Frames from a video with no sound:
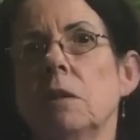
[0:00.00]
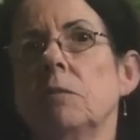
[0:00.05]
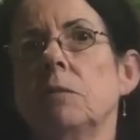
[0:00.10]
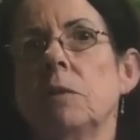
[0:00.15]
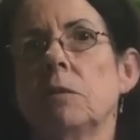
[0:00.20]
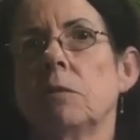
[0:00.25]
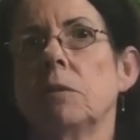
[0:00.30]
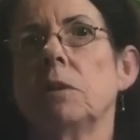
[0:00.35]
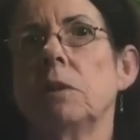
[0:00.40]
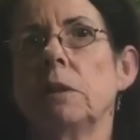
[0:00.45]

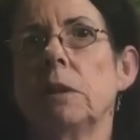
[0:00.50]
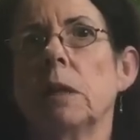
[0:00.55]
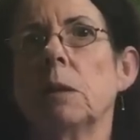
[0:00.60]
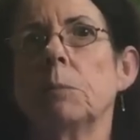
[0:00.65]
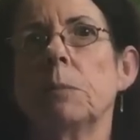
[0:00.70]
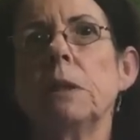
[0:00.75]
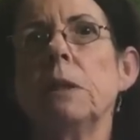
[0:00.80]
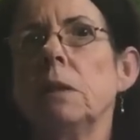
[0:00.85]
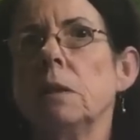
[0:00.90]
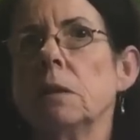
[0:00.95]
very
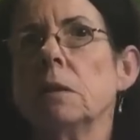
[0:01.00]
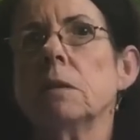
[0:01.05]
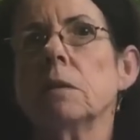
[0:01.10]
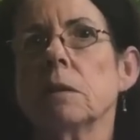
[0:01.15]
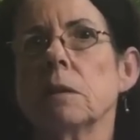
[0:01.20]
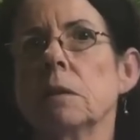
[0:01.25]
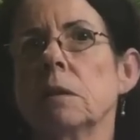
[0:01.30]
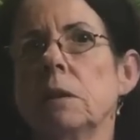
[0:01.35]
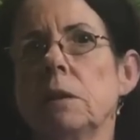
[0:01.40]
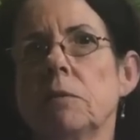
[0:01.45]
eager
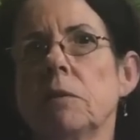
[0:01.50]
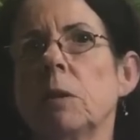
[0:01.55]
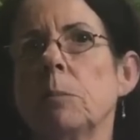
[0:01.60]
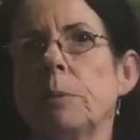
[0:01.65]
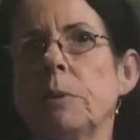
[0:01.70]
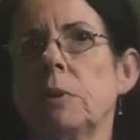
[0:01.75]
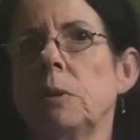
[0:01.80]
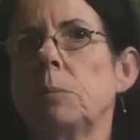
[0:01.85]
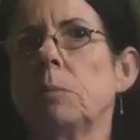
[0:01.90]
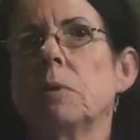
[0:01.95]
to clear up
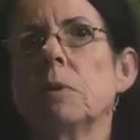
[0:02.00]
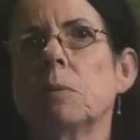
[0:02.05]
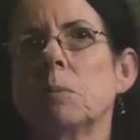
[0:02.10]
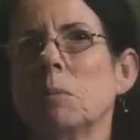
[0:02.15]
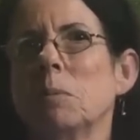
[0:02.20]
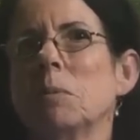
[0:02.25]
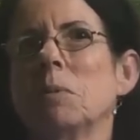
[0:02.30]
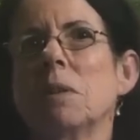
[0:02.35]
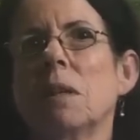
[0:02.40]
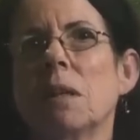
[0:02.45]
any
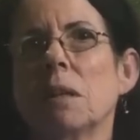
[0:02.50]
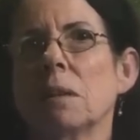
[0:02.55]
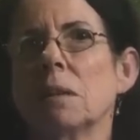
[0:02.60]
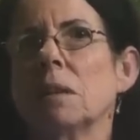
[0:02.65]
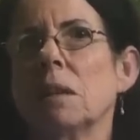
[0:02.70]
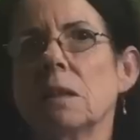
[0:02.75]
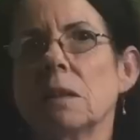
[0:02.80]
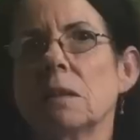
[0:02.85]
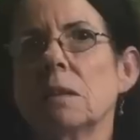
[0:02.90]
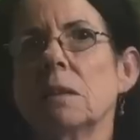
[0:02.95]
problems like
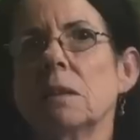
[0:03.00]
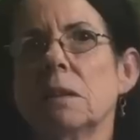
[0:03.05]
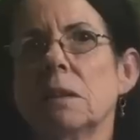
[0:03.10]
that.